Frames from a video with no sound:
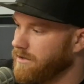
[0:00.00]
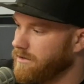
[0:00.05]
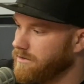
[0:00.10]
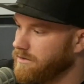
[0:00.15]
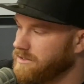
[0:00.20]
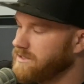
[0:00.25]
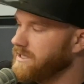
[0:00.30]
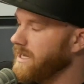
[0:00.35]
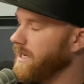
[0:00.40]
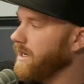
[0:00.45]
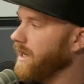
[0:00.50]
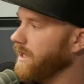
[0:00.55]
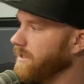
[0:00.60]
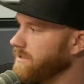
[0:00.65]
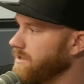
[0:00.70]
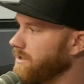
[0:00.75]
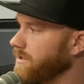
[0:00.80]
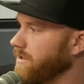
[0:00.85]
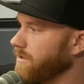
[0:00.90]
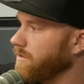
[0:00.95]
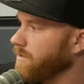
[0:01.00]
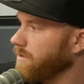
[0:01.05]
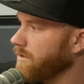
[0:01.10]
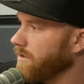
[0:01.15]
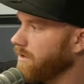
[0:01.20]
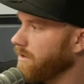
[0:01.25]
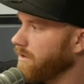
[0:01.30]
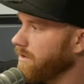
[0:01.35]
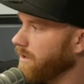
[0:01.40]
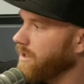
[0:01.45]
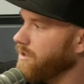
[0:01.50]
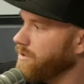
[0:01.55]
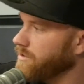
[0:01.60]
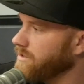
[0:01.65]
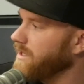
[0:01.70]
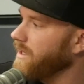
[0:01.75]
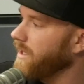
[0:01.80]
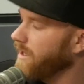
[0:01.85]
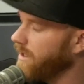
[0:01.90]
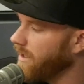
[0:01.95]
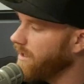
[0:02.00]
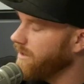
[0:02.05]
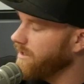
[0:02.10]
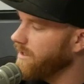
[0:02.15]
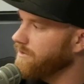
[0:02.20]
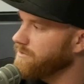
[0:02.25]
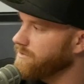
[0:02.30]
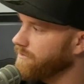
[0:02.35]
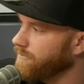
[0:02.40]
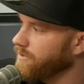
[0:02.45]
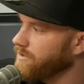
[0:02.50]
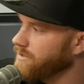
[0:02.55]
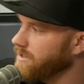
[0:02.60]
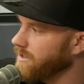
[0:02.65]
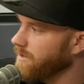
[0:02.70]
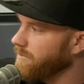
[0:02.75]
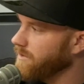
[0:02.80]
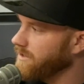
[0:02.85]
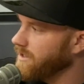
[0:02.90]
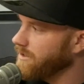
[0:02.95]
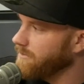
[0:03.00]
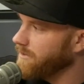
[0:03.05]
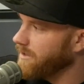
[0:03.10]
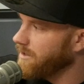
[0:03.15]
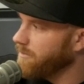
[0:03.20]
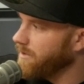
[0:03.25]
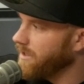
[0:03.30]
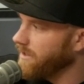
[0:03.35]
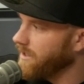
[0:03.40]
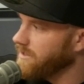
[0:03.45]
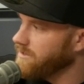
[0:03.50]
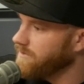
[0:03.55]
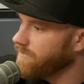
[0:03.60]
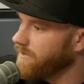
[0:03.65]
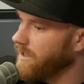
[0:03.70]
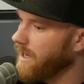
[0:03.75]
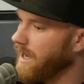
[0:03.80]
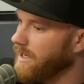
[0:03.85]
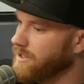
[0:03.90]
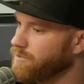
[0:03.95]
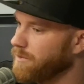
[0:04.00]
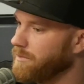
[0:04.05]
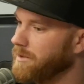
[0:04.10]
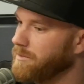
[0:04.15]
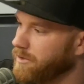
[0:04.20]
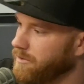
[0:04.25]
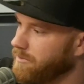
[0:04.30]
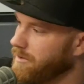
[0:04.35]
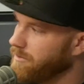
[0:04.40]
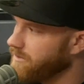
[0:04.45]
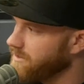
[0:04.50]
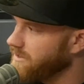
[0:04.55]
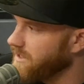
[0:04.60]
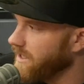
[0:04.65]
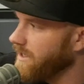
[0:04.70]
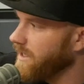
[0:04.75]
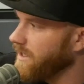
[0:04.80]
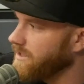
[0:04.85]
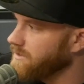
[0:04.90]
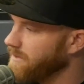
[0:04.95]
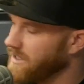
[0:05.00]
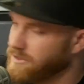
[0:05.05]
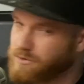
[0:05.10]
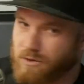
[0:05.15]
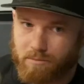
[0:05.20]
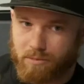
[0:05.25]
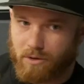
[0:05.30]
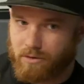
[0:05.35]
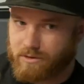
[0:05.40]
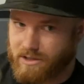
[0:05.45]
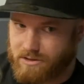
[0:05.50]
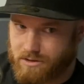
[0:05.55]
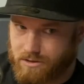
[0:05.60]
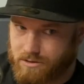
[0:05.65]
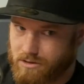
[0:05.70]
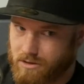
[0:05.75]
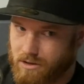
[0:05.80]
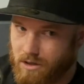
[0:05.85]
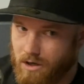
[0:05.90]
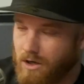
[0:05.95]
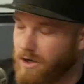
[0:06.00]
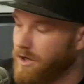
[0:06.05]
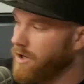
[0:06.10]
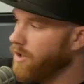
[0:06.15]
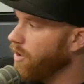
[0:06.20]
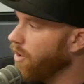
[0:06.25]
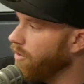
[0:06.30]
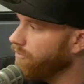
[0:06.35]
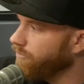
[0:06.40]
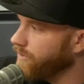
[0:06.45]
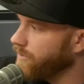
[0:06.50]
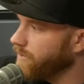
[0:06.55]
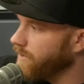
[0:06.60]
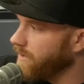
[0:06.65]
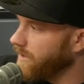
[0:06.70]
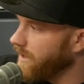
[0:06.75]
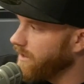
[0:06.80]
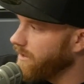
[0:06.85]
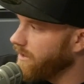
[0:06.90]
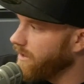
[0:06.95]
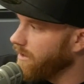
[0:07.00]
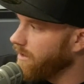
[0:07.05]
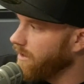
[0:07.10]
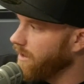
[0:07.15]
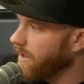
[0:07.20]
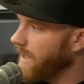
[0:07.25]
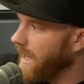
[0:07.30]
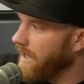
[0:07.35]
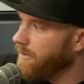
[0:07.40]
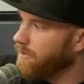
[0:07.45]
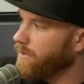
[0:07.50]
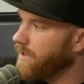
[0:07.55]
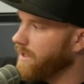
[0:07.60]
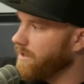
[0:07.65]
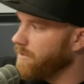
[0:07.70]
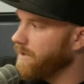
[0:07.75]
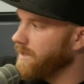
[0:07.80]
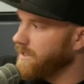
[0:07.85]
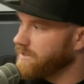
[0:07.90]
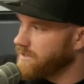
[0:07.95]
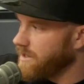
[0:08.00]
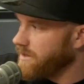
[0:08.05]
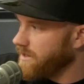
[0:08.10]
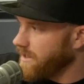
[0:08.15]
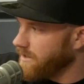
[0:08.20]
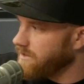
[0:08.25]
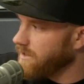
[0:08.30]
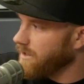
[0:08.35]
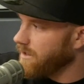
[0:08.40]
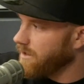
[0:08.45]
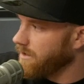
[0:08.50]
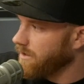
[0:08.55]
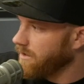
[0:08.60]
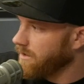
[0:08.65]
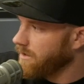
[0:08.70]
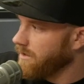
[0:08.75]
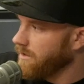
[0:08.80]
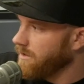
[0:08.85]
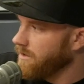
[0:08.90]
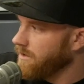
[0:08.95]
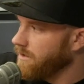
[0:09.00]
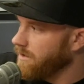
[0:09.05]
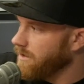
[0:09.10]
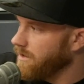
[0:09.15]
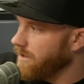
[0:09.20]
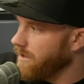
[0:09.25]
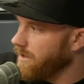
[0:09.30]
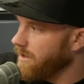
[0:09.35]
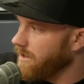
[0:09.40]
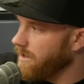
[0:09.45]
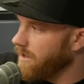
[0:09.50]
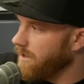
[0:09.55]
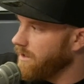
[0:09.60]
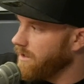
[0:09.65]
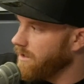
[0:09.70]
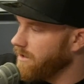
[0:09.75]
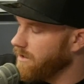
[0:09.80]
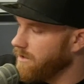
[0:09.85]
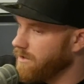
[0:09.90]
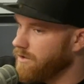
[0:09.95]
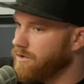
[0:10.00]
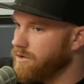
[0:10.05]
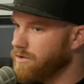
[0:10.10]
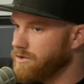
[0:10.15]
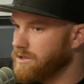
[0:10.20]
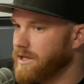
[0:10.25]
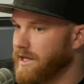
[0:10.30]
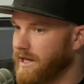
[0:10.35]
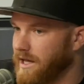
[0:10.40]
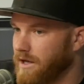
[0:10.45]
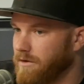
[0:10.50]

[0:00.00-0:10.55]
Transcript: stand next to you? Right. Like you said that, I think that was the first thing that we talked about on the podcast of like, I just want people to be able to stand next to me. That's what the protesters are hopefully doing down there. Right. How do we do that in a way that's authentic? You said like, how